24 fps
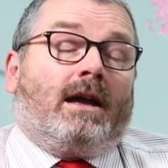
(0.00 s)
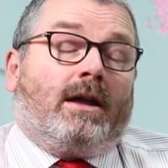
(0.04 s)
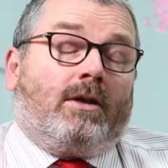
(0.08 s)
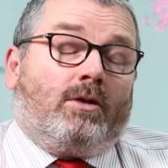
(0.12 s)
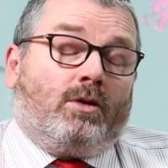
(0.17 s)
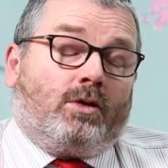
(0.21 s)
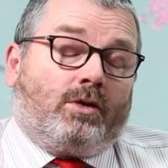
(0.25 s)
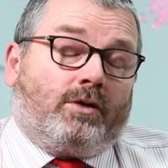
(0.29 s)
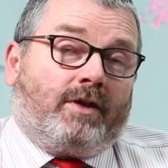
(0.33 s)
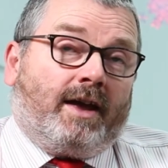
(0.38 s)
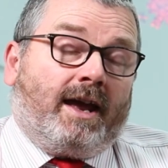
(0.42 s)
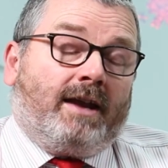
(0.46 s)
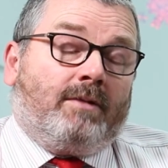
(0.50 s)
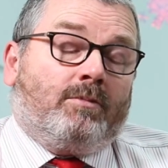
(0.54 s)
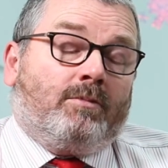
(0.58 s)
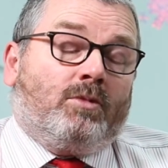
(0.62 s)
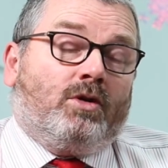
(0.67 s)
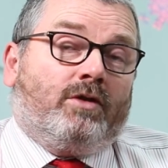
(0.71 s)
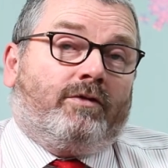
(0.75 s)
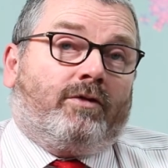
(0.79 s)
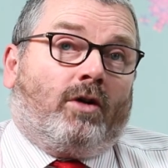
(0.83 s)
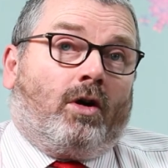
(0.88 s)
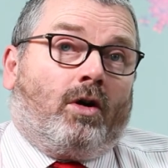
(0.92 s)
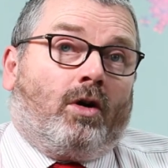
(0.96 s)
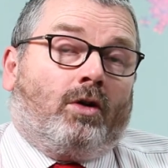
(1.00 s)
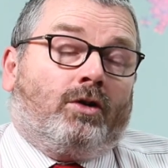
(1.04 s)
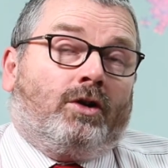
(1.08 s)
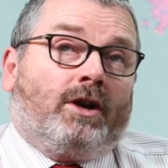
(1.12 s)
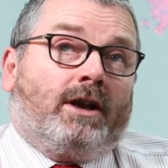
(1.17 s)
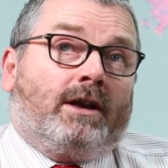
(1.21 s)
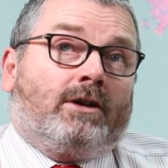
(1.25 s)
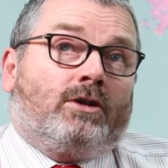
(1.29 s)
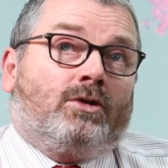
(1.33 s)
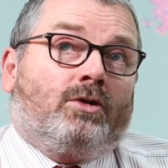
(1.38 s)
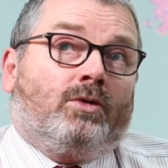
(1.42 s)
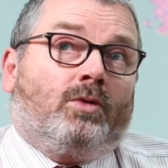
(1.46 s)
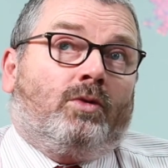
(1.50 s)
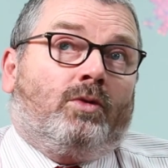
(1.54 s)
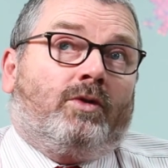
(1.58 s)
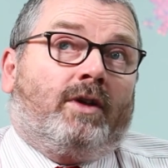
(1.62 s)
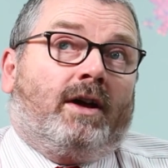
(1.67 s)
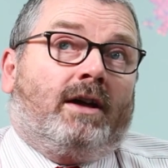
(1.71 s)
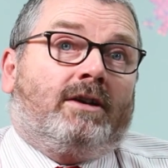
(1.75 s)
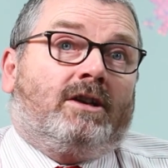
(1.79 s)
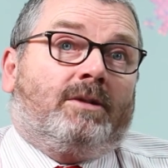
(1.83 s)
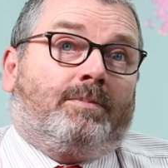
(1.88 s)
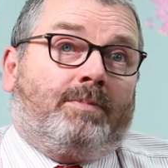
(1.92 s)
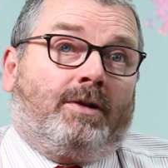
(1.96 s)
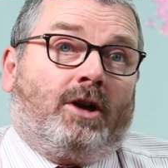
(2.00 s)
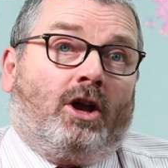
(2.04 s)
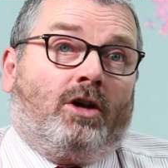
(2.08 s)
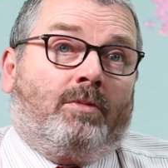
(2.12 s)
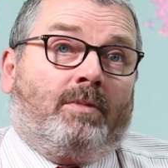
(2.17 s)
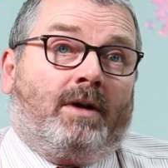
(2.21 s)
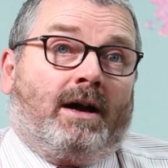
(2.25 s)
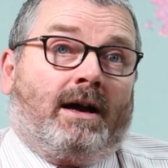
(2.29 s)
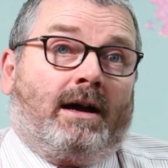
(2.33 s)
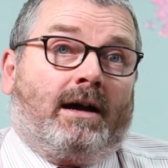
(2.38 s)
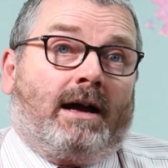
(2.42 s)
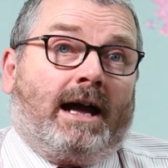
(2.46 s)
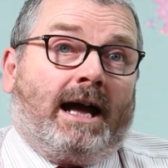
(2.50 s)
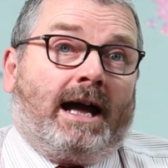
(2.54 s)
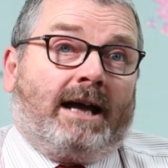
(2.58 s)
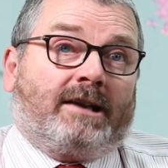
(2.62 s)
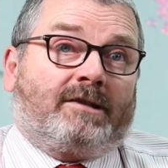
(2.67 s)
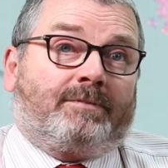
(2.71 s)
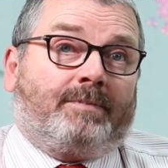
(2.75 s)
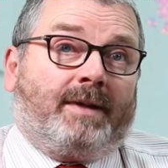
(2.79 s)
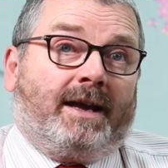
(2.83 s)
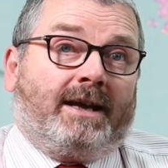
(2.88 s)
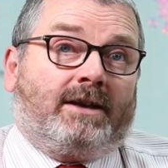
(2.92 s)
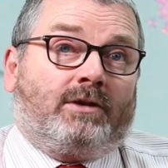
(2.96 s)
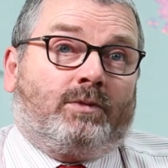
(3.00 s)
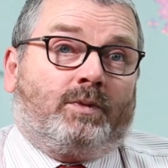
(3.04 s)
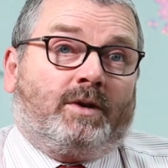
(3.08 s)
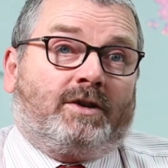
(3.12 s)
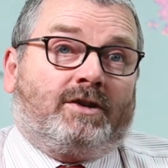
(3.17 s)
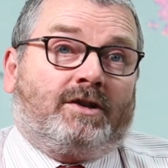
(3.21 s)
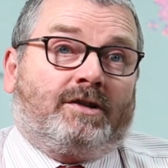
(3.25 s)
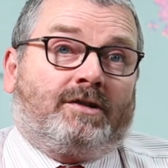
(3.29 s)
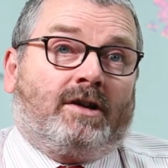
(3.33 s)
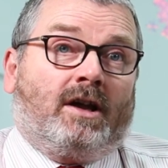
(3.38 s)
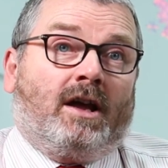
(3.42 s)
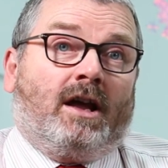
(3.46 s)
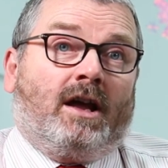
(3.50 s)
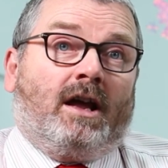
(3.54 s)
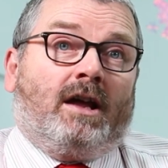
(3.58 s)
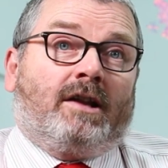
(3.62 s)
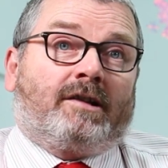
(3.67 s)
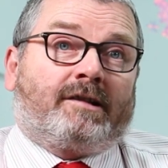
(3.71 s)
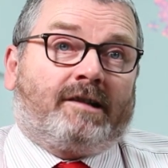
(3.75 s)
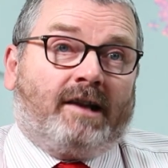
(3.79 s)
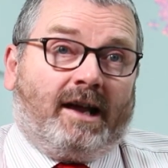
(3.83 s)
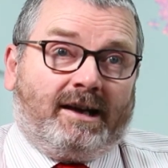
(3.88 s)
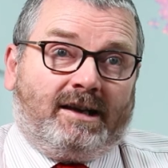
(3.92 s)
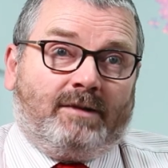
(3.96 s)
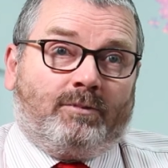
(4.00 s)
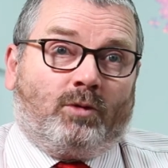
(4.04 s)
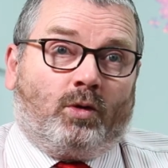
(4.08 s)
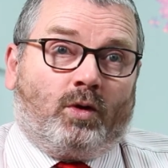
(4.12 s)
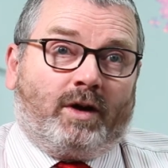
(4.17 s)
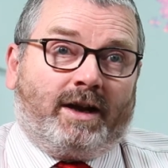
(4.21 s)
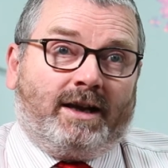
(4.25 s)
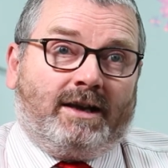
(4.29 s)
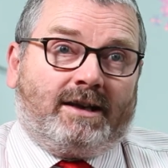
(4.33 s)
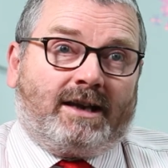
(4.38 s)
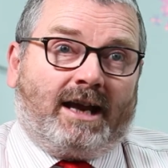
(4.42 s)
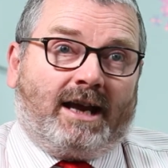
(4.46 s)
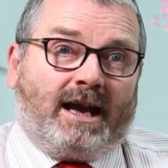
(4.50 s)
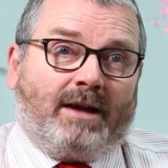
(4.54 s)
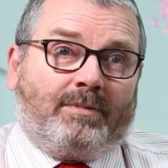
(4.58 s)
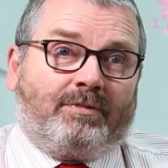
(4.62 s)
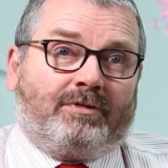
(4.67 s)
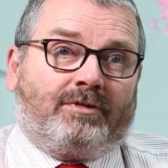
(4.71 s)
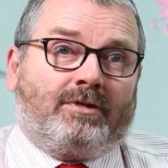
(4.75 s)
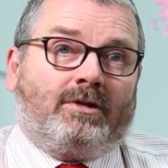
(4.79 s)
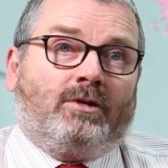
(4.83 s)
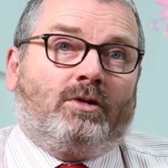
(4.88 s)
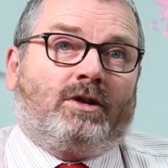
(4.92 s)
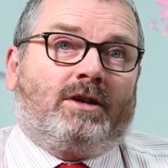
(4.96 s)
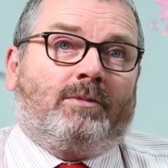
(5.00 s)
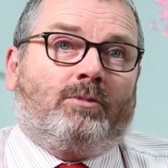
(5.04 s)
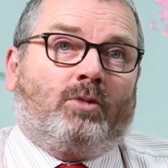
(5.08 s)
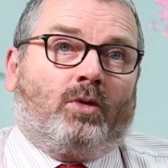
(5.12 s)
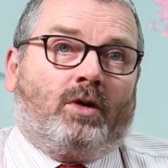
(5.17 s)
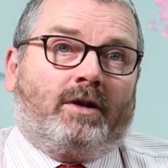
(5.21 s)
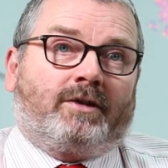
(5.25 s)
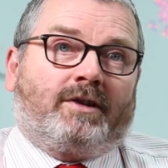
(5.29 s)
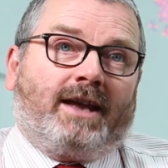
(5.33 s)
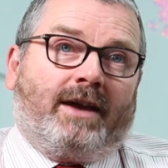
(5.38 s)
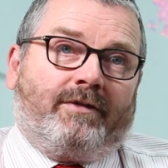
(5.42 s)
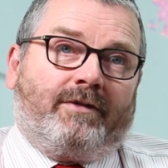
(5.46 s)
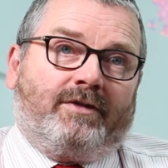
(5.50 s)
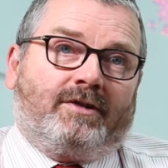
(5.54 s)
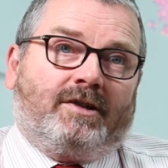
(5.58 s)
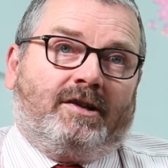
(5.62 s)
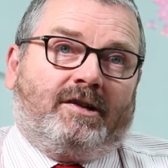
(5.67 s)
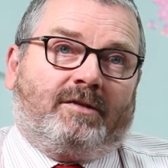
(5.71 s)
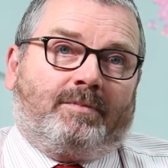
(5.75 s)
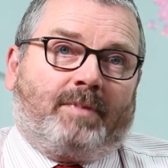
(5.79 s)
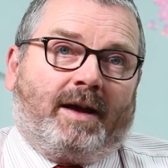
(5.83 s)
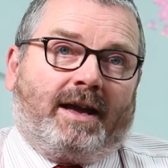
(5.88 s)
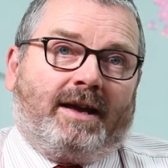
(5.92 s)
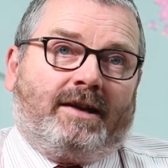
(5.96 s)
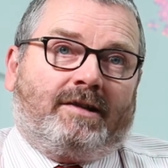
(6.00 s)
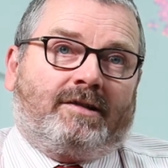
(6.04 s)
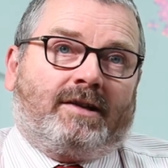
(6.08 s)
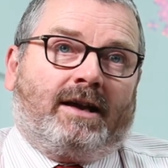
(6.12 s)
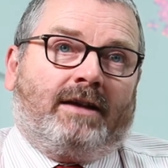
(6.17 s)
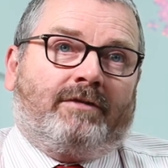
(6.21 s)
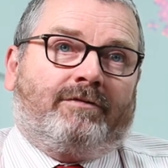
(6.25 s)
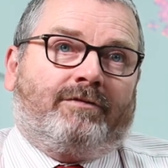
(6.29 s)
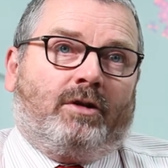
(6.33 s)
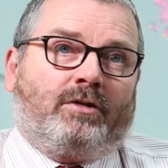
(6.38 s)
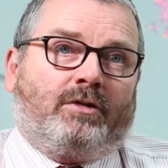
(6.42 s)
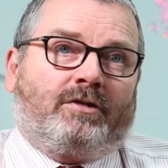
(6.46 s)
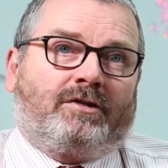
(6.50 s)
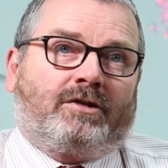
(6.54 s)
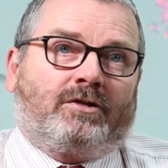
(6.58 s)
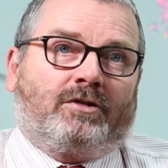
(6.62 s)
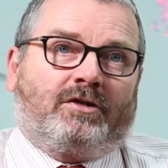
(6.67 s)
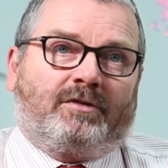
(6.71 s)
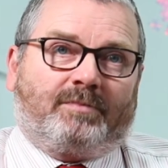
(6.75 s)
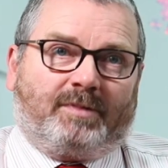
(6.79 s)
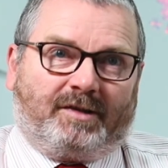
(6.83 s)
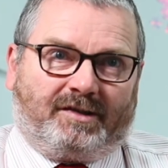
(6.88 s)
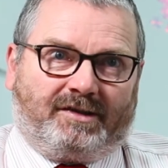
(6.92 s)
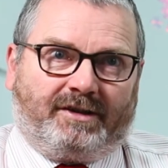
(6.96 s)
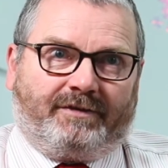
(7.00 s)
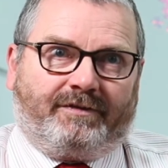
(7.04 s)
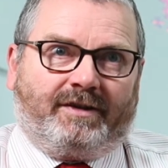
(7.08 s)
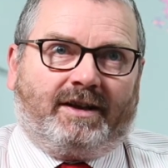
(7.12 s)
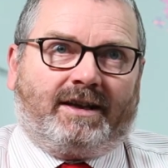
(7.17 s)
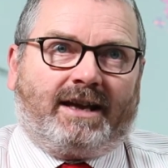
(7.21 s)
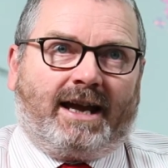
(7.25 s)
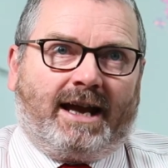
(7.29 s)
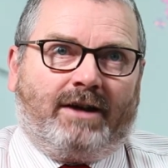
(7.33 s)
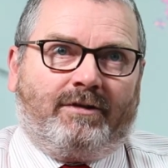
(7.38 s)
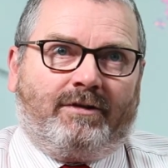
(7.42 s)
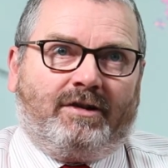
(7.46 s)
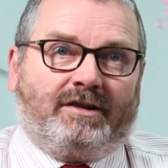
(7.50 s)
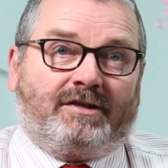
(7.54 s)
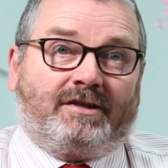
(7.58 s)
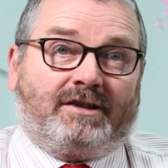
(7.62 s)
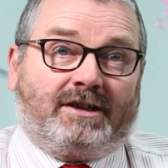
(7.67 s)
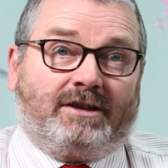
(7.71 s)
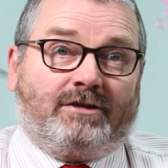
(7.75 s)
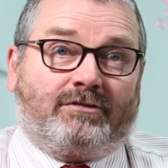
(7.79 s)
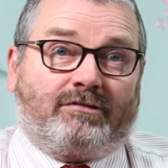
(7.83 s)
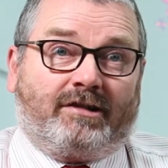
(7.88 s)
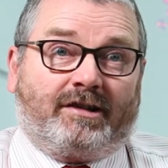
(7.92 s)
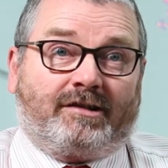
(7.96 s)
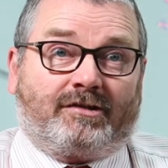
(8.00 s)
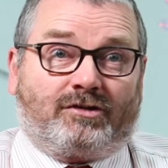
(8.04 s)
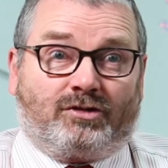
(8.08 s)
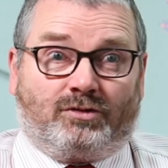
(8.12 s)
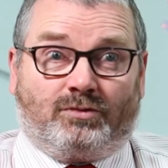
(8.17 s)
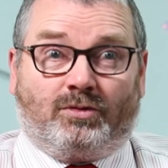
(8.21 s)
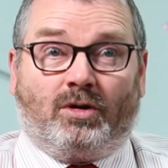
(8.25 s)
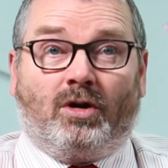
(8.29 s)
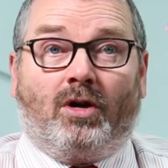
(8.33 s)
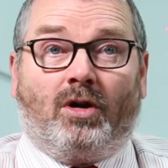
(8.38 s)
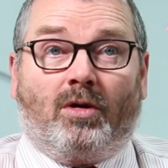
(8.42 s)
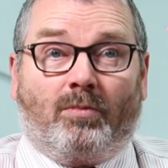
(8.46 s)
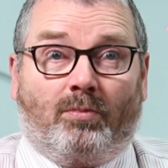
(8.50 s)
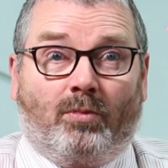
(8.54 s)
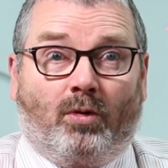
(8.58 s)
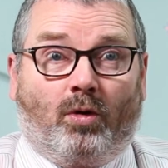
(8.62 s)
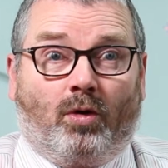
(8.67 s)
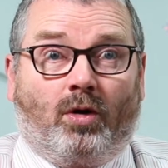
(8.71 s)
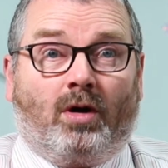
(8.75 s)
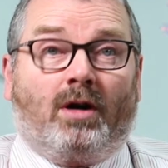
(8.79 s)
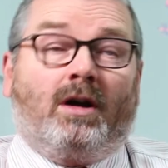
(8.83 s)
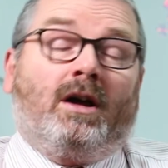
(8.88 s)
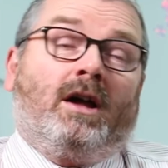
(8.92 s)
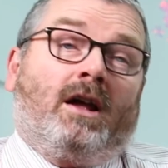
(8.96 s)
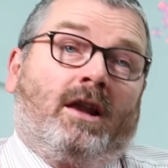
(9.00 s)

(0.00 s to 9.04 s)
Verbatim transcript: You could then move on to the diploma aspect, which is slightly more in-depth, looking more at the evidence base and focusing on specific areas that interest you more,